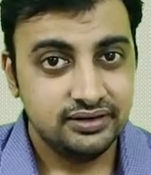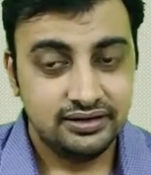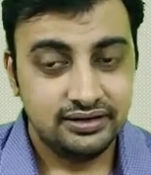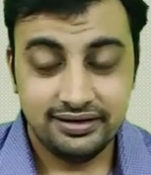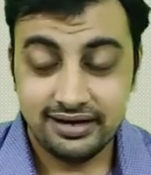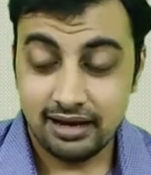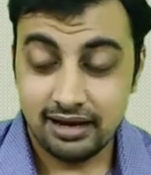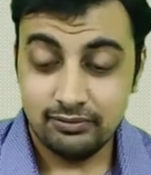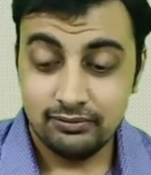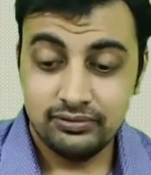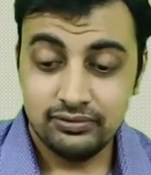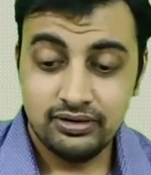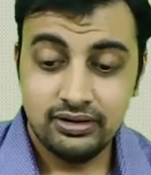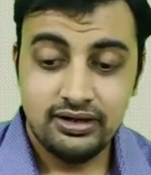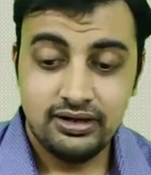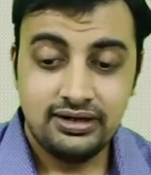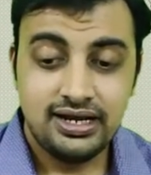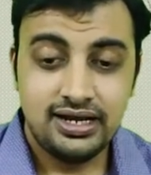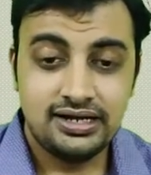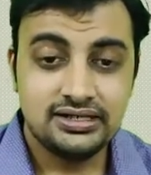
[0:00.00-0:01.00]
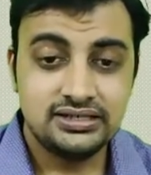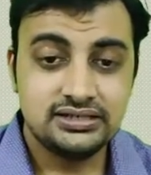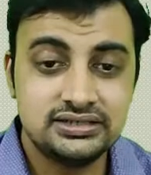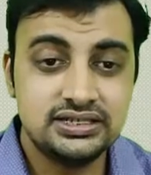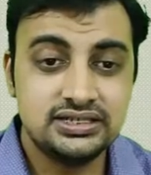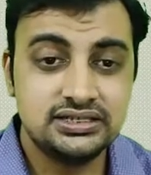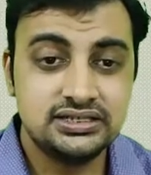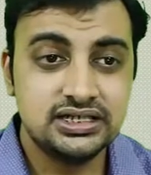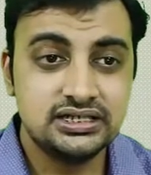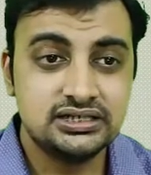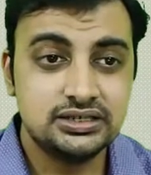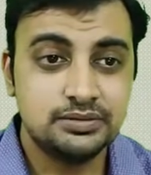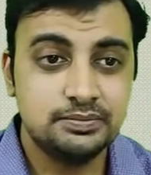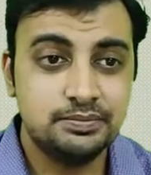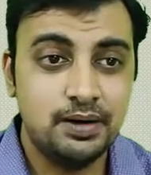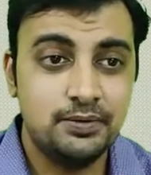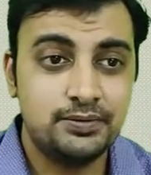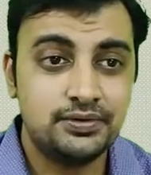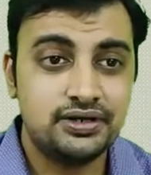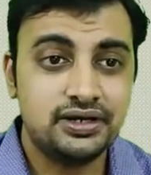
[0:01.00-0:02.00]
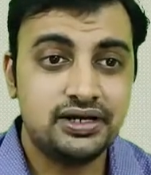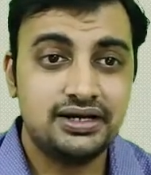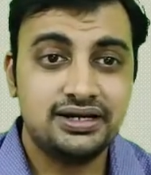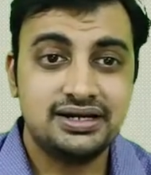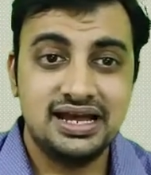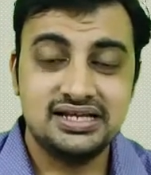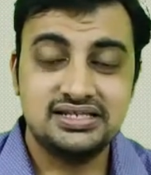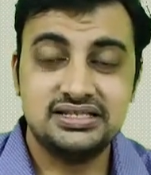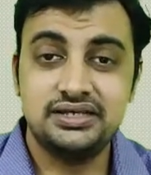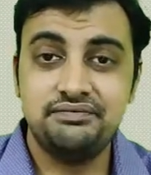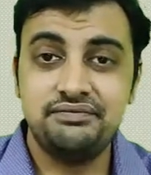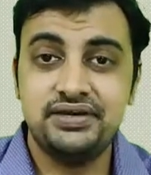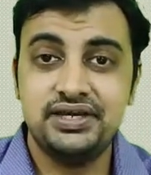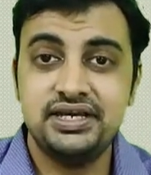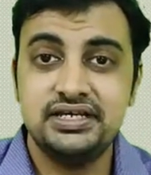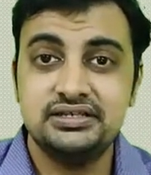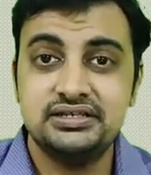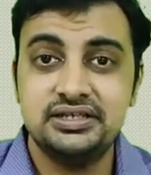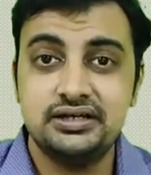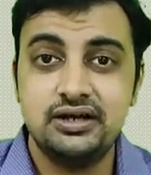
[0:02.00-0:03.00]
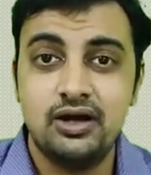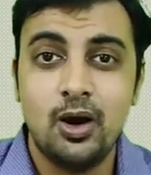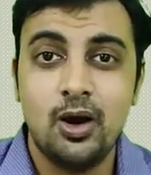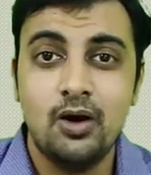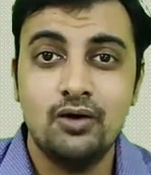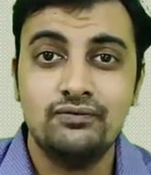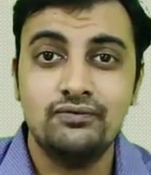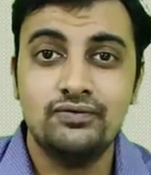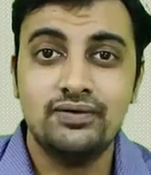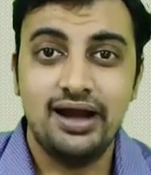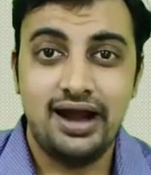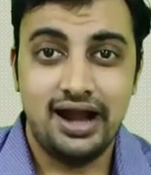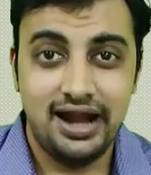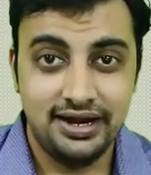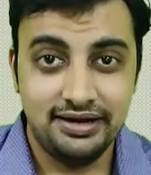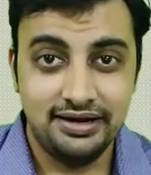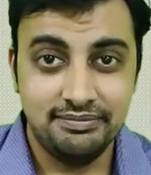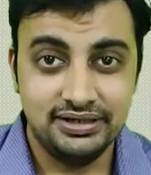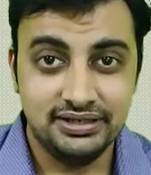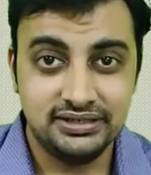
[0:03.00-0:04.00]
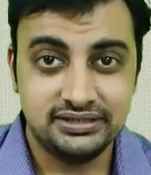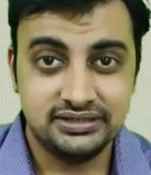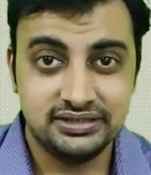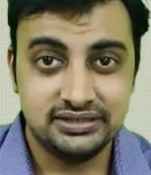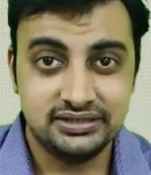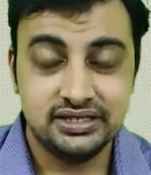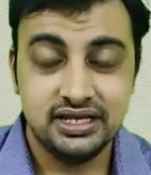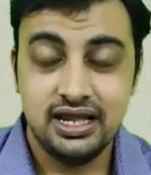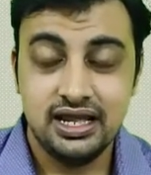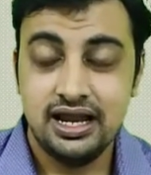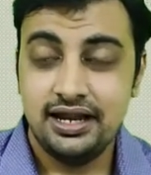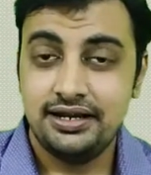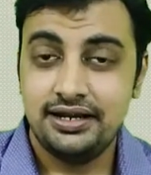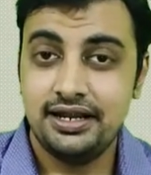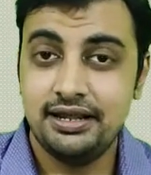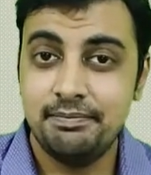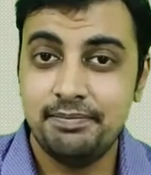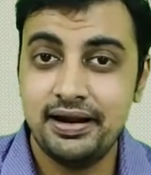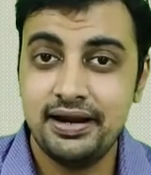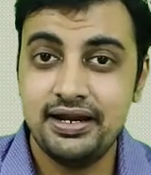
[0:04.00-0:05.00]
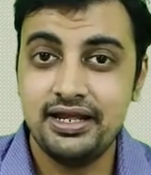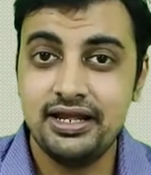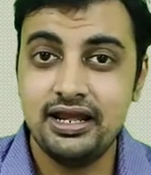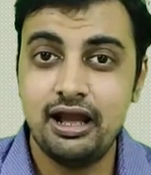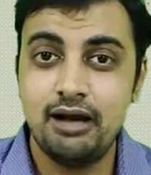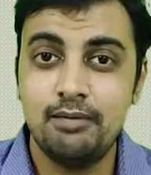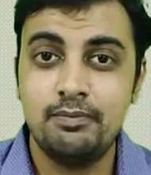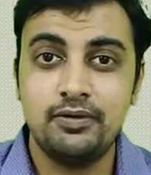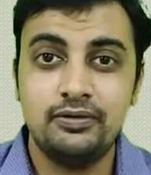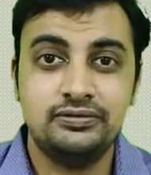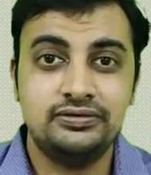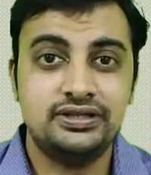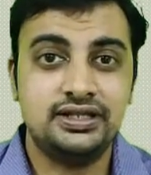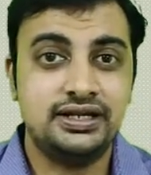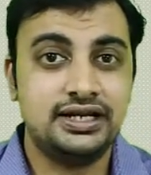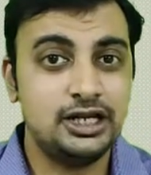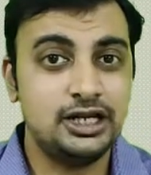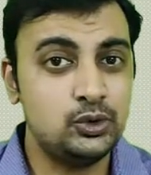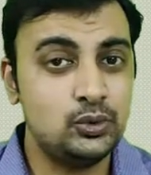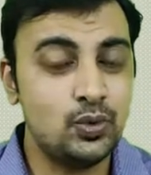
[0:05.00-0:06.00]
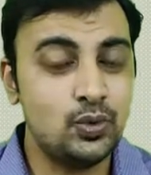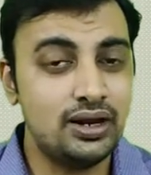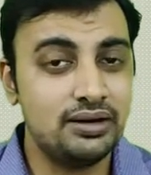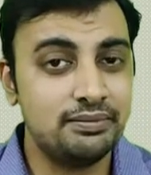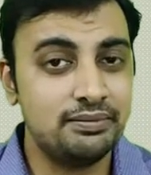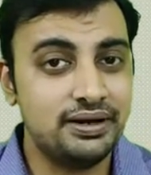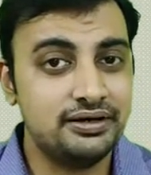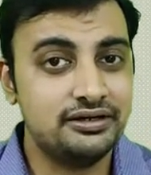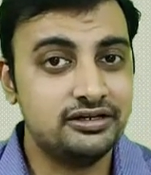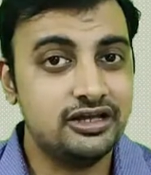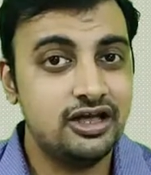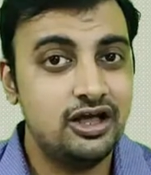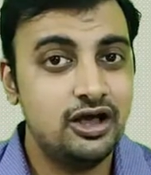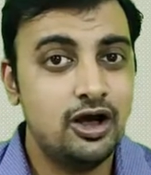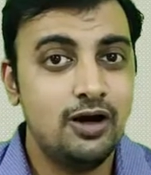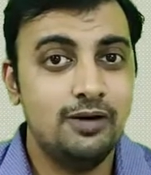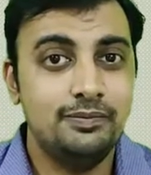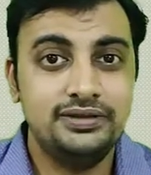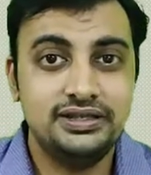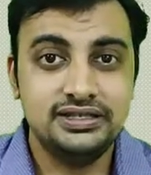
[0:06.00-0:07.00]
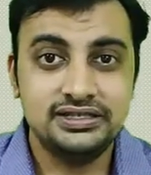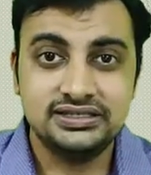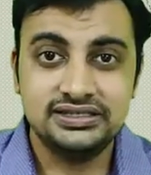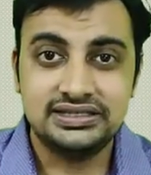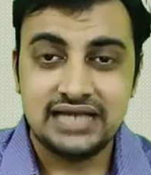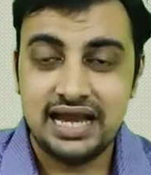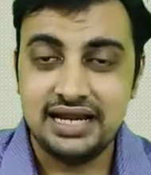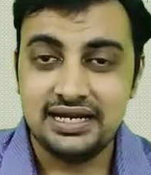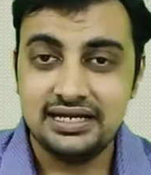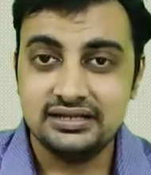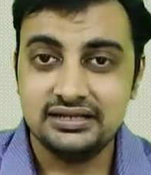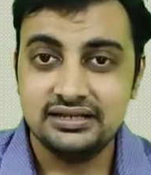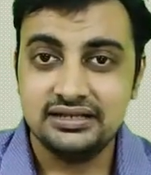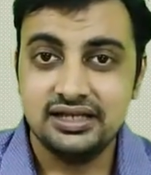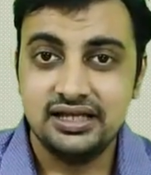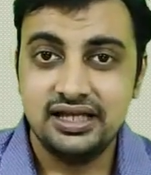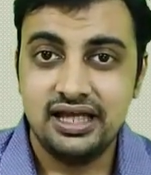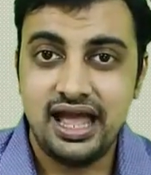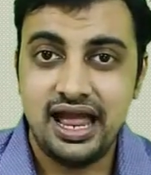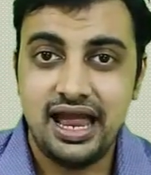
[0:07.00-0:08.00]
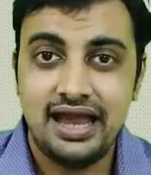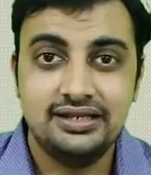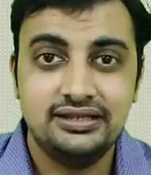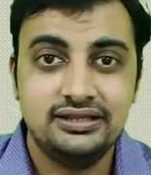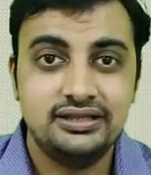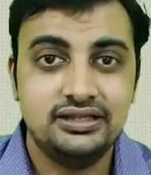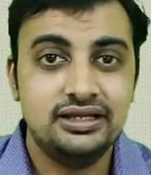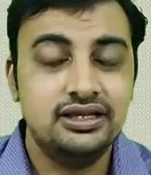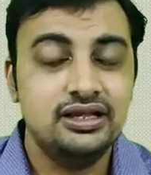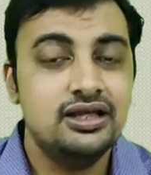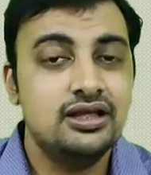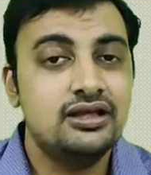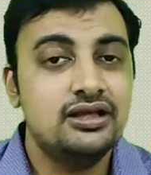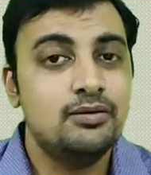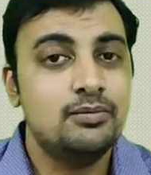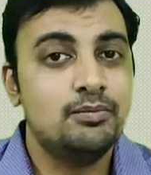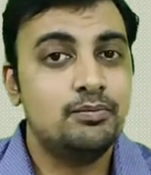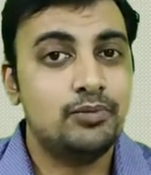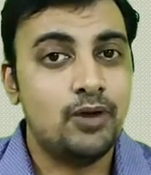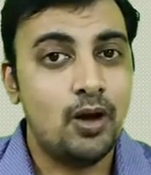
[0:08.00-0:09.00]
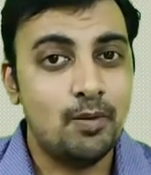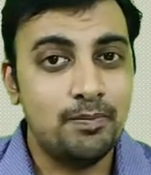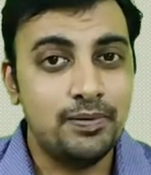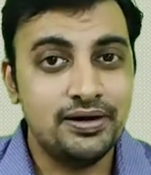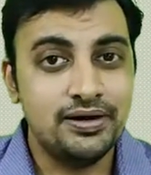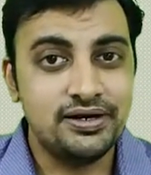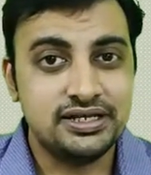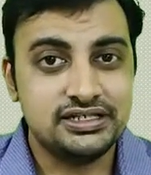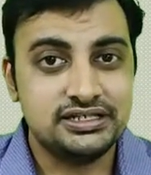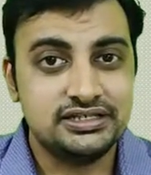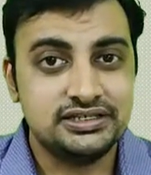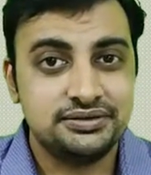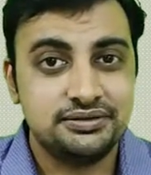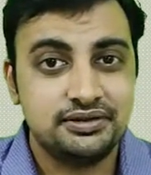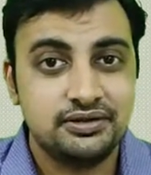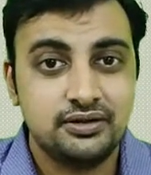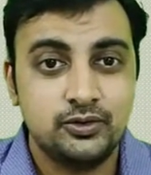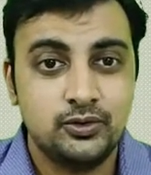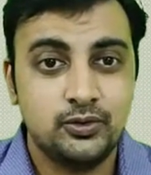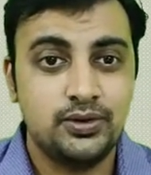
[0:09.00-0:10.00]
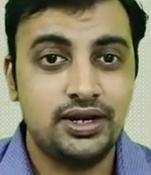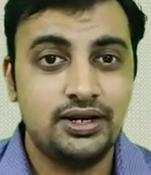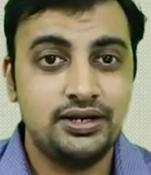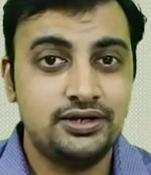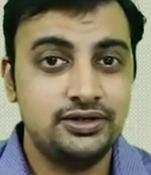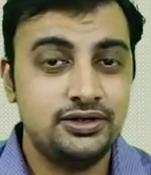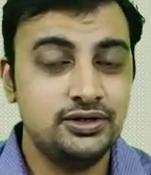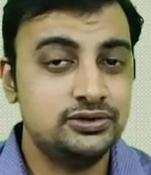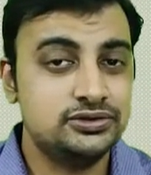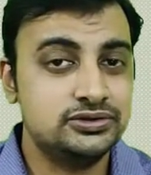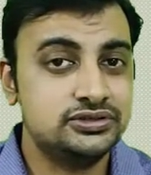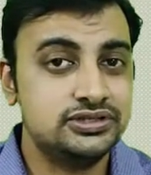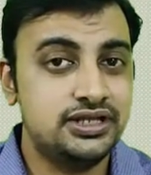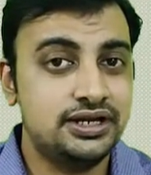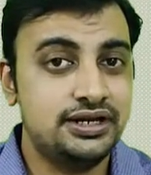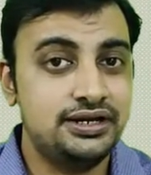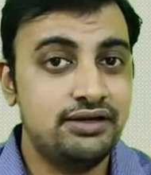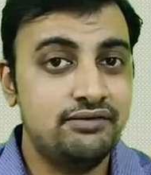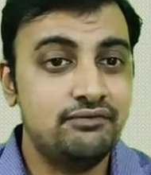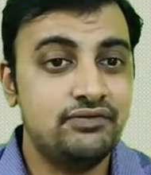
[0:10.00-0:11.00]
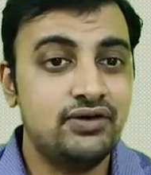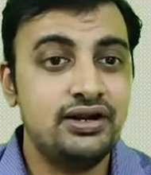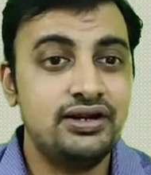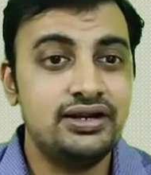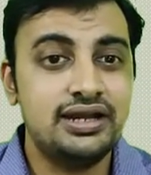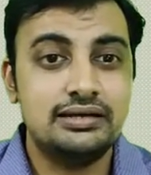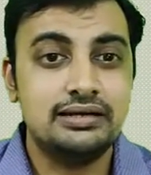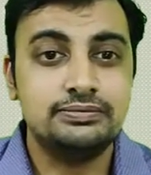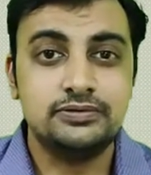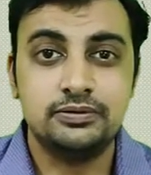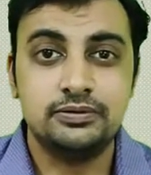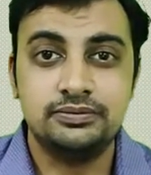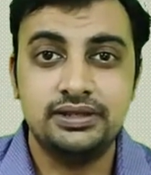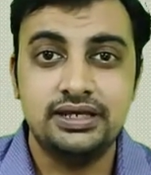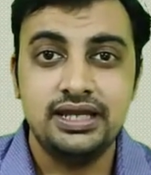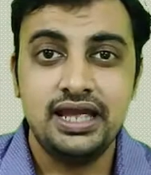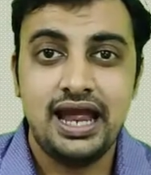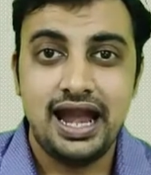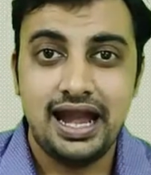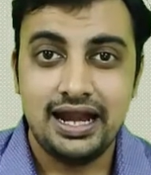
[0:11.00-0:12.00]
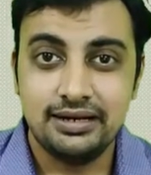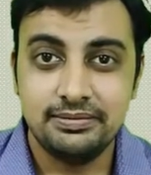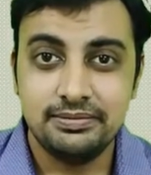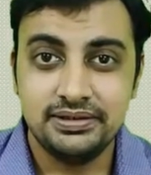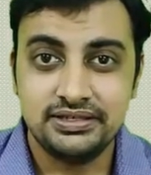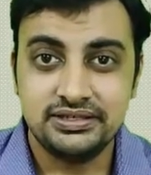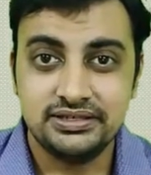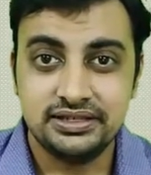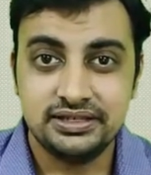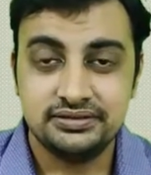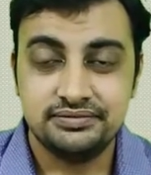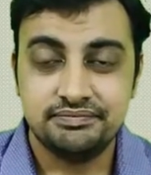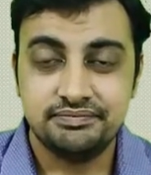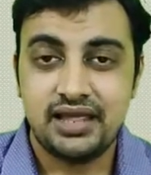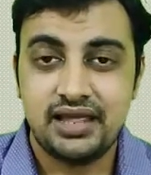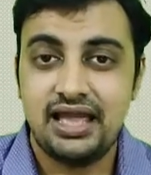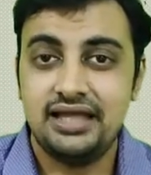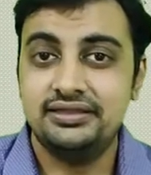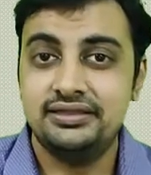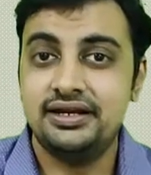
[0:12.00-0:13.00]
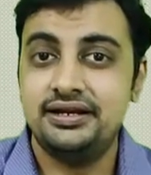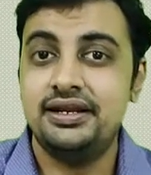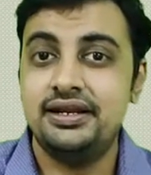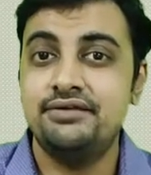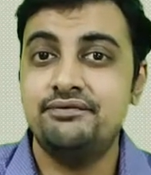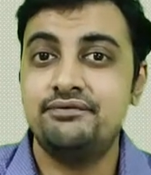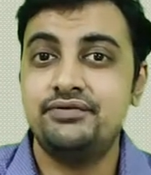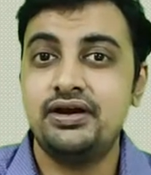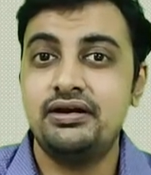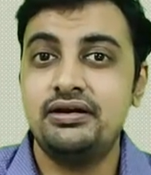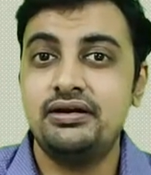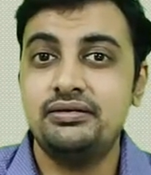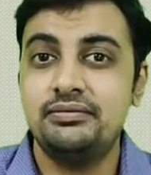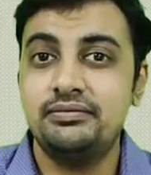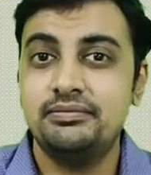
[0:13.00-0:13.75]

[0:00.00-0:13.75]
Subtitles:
Now let discuss about classification of admixture. Depending upon the requirement of the site and the properties, you can use the different types of the admixture, and the different